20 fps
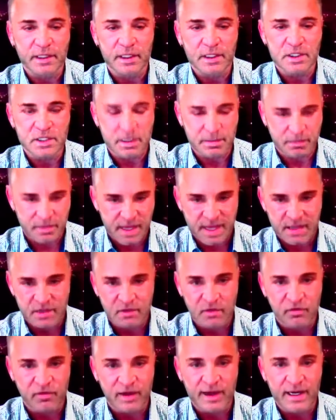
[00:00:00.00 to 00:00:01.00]
Leadership there,
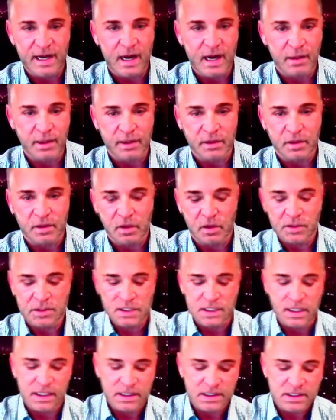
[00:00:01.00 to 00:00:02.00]
you'll find out about the
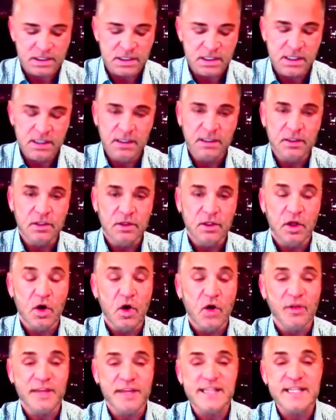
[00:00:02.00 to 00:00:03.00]
course. It's
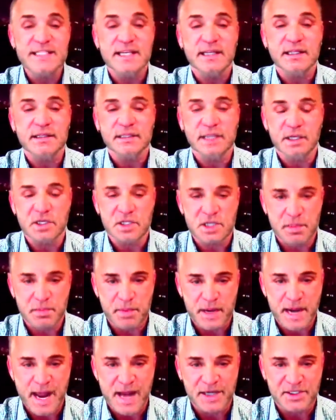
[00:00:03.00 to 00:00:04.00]
Authentic
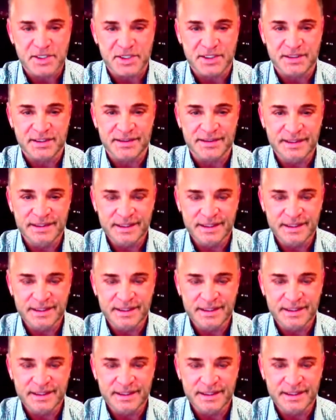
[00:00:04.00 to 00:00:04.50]
Leadership in Action.